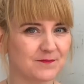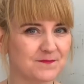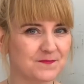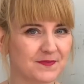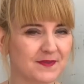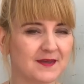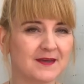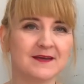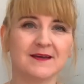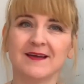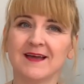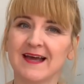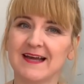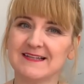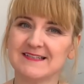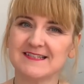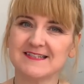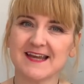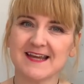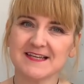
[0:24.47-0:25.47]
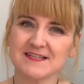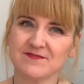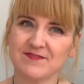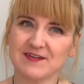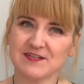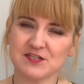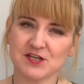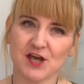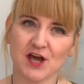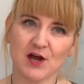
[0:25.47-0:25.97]
In today's
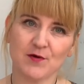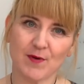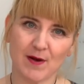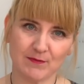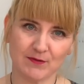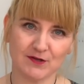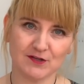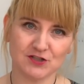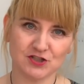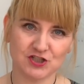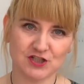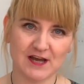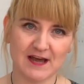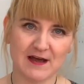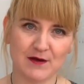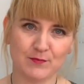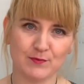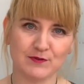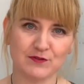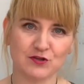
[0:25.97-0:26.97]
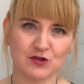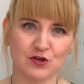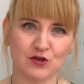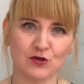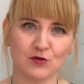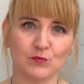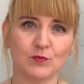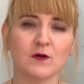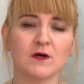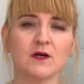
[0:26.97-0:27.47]
video, I'm going to share with
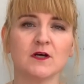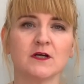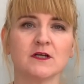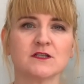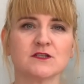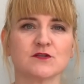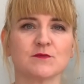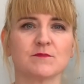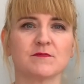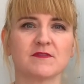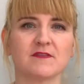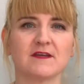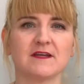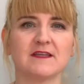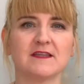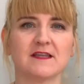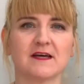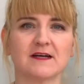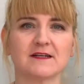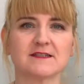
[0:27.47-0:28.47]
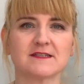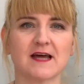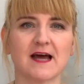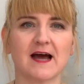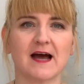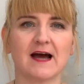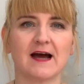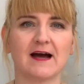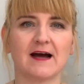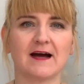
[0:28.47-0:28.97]
you something that
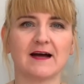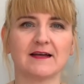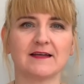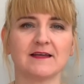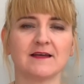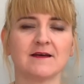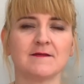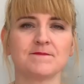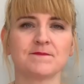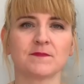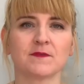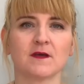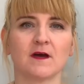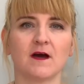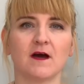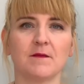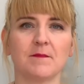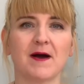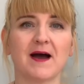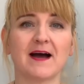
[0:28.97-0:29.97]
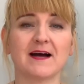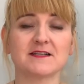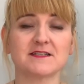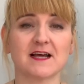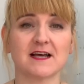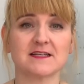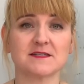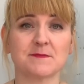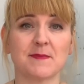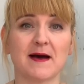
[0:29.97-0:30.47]
I had
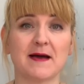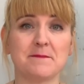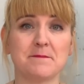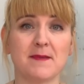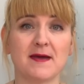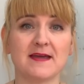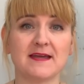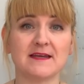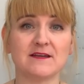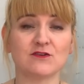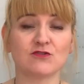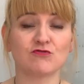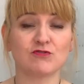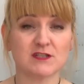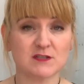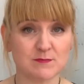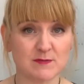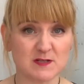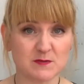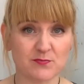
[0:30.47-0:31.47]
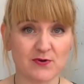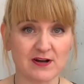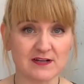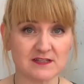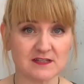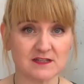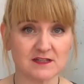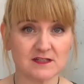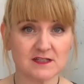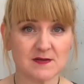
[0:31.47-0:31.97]
as my main Christmas
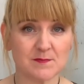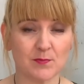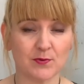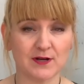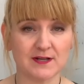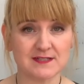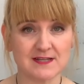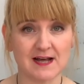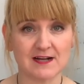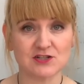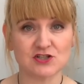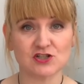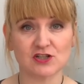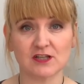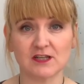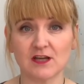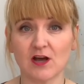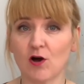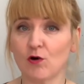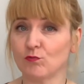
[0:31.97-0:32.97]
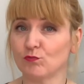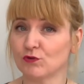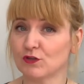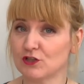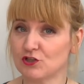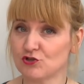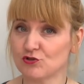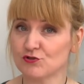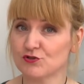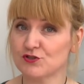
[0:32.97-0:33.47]
present, but it's actually
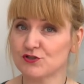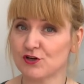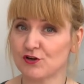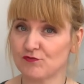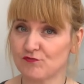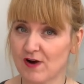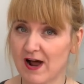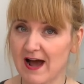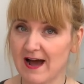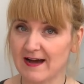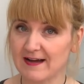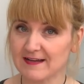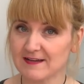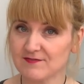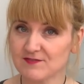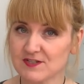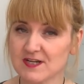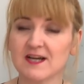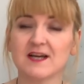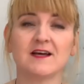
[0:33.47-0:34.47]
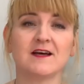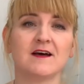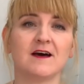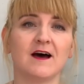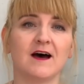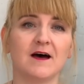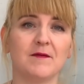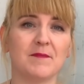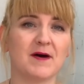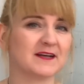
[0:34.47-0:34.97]
only just arrived,
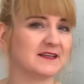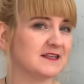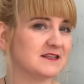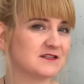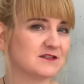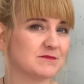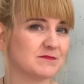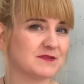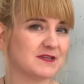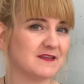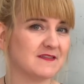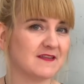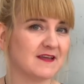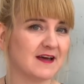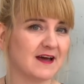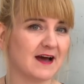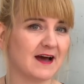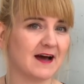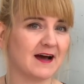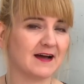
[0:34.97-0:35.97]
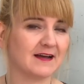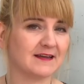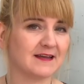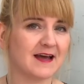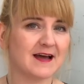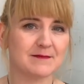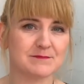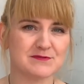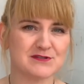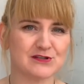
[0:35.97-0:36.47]
and it's something that I
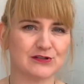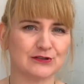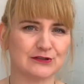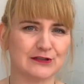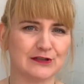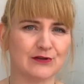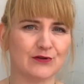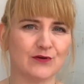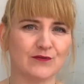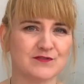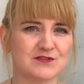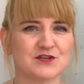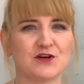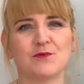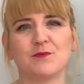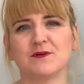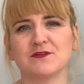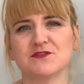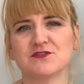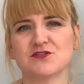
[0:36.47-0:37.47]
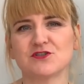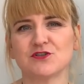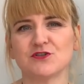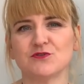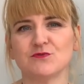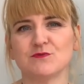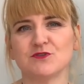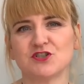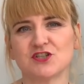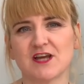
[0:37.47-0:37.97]
absolutely love, so I want
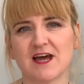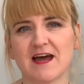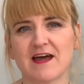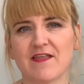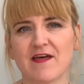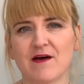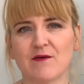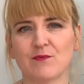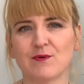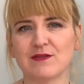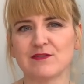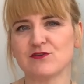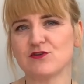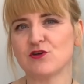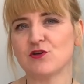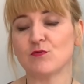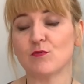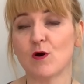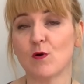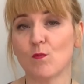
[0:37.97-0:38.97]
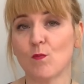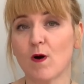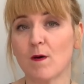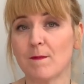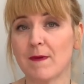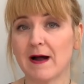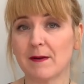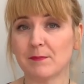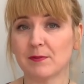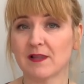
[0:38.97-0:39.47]
to share that with you and
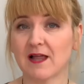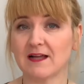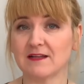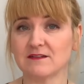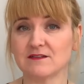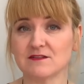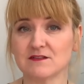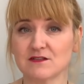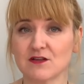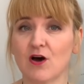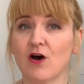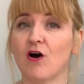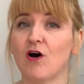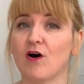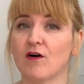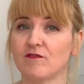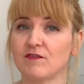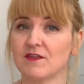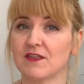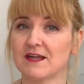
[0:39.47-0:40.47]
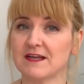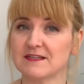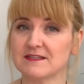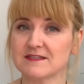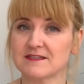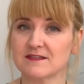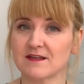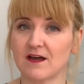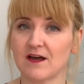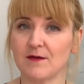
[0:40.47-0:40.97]
what my plans are for
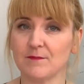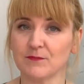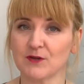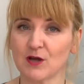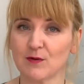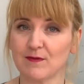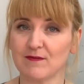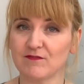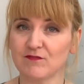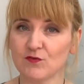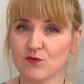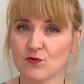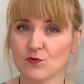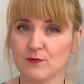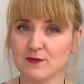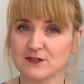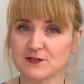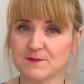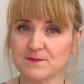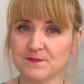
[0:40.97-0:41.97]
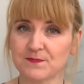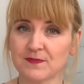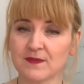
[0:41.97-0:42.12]
this going forward.